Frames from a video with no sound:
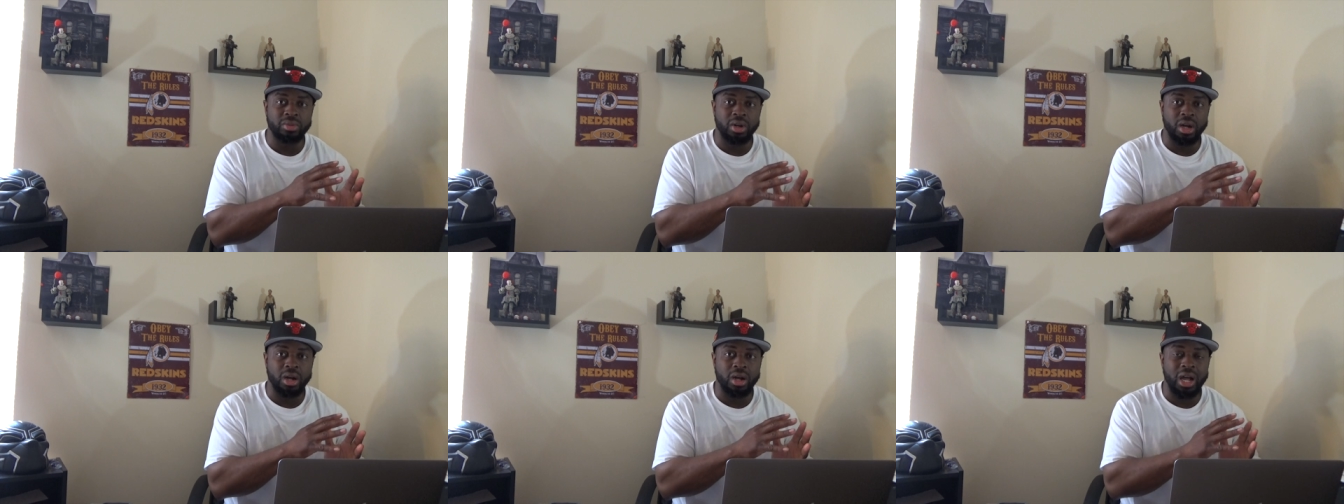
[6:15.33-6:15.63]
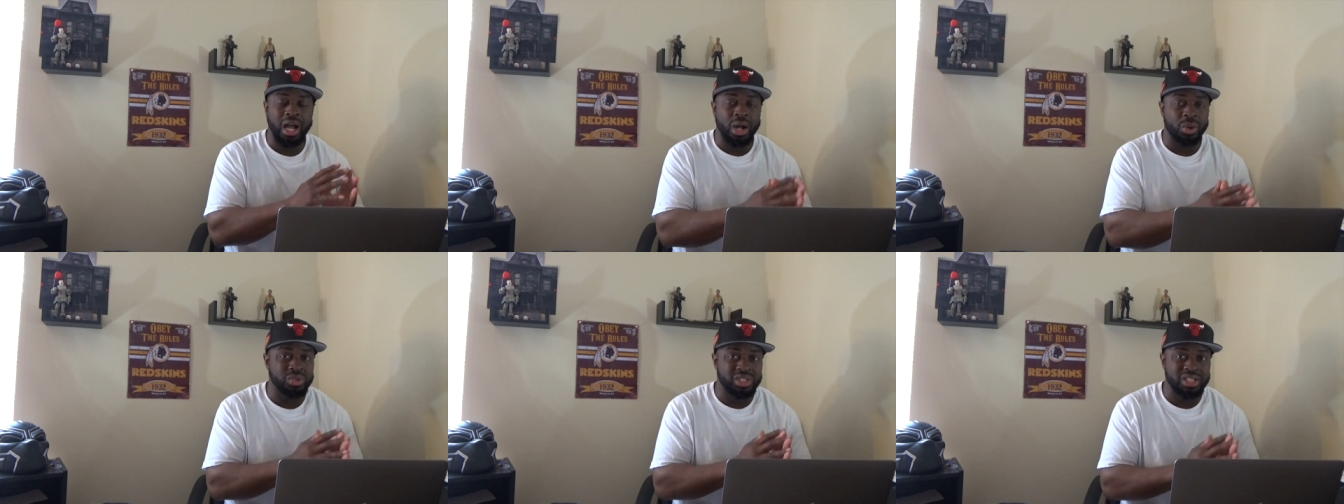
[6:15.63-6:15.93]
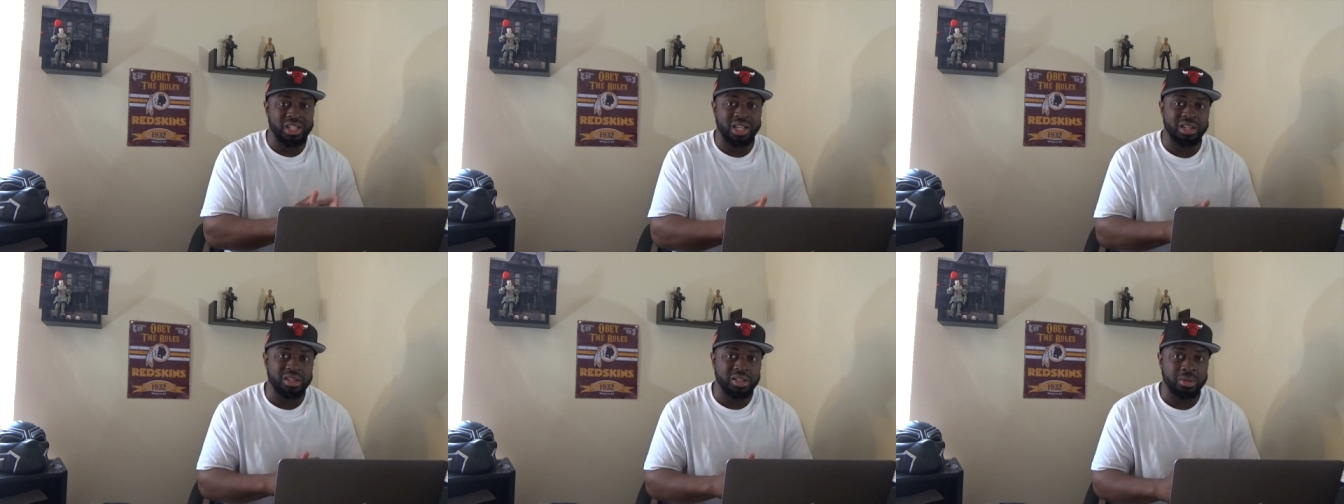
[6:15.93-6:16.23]
uh,
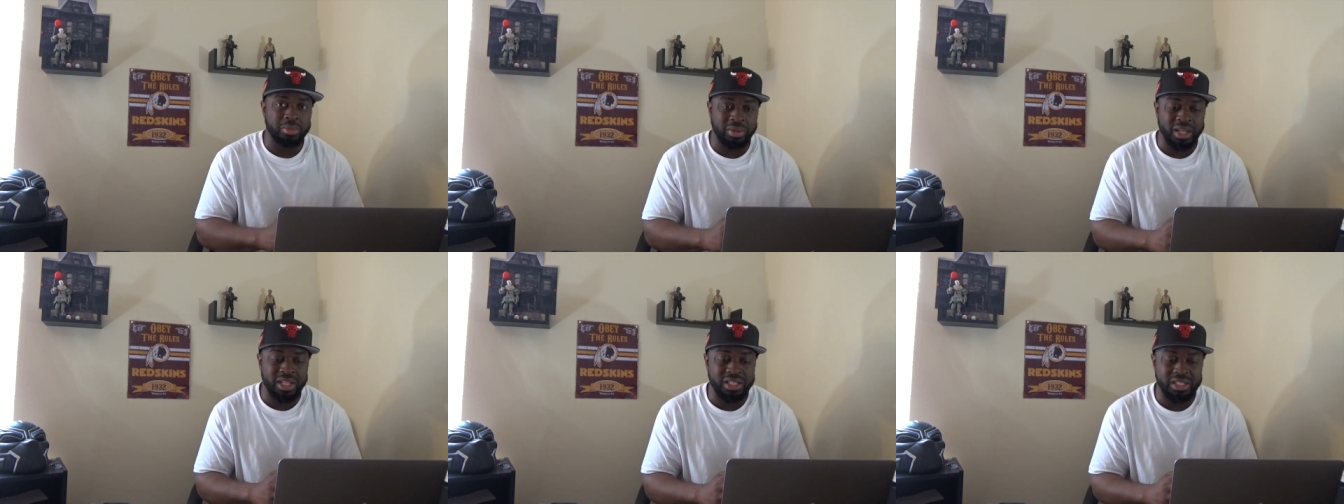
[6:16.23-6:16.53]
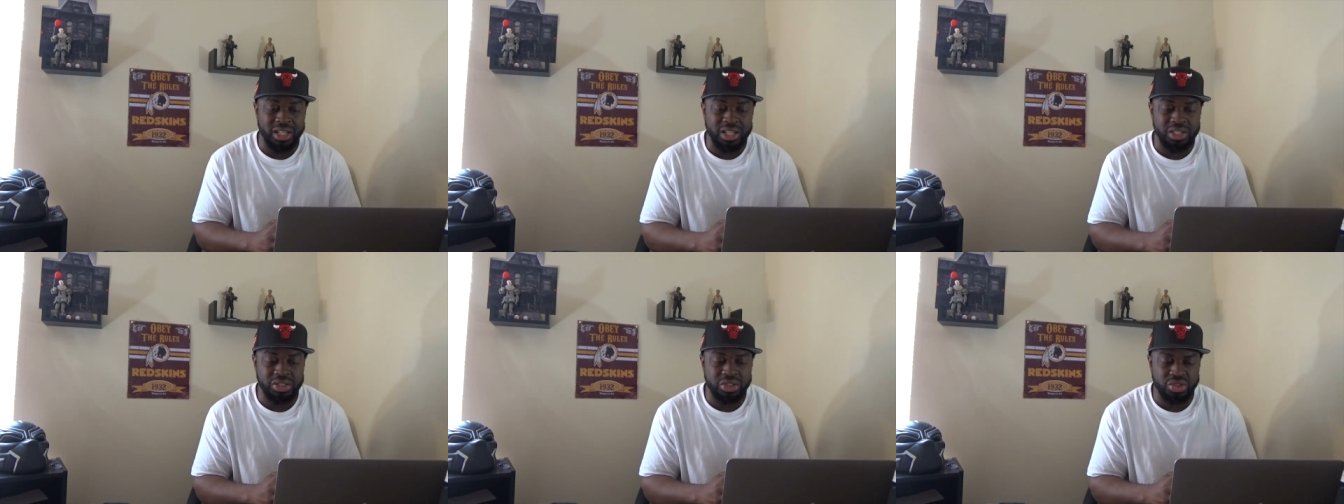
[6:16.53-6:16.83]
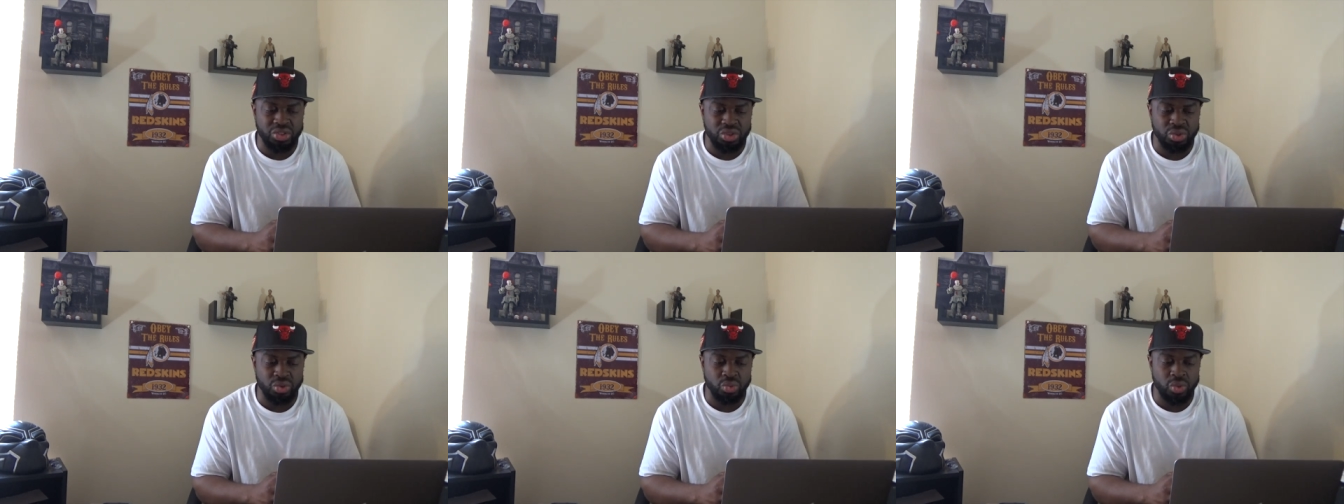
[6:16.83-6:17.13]
outselling the
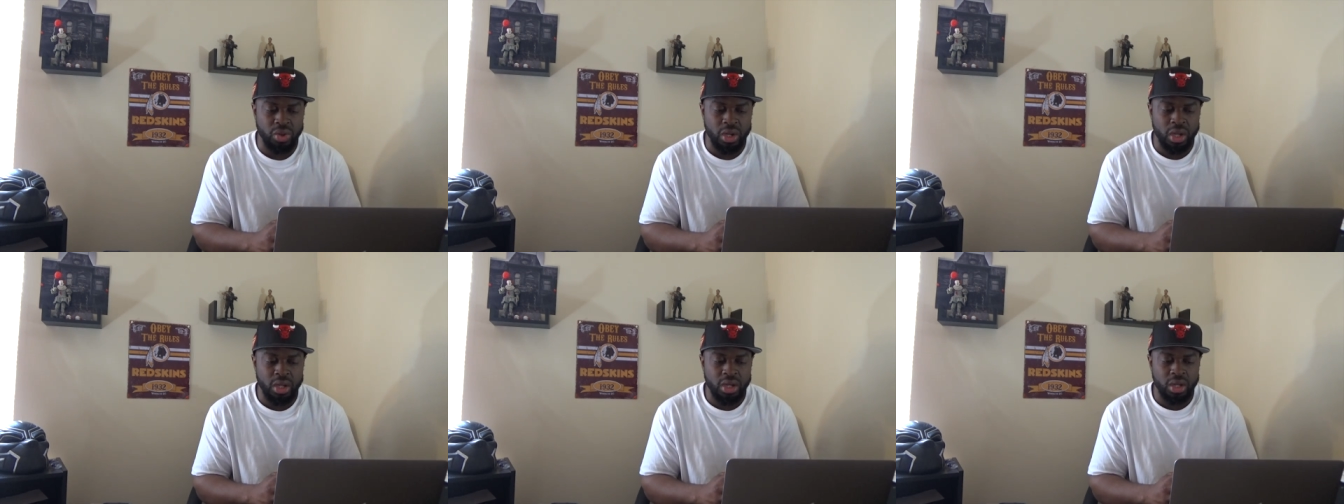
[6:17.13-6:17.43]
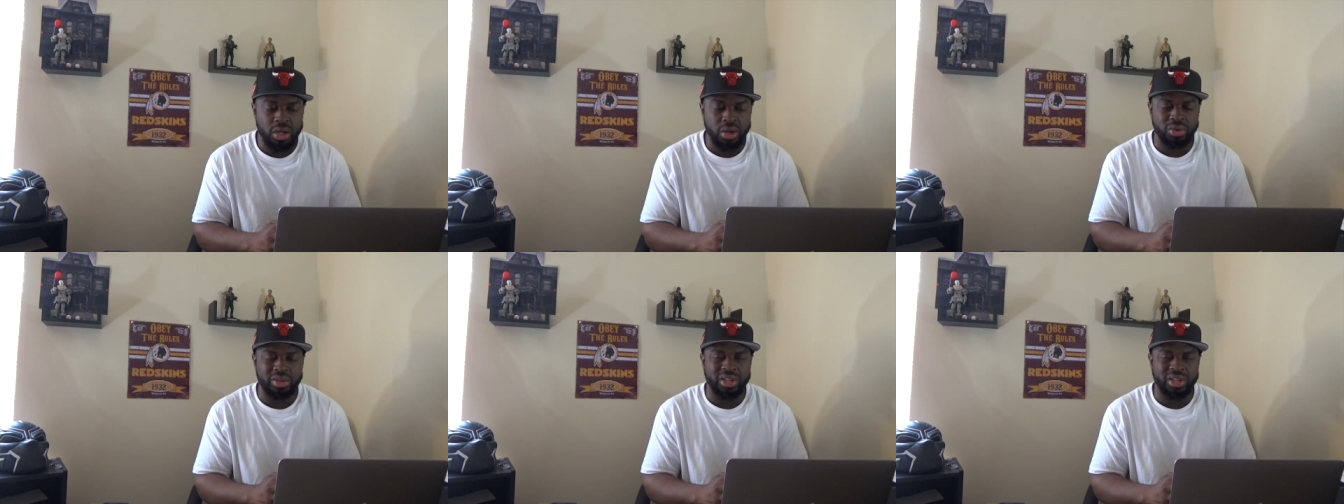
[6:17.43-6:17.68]
PlayStation 2.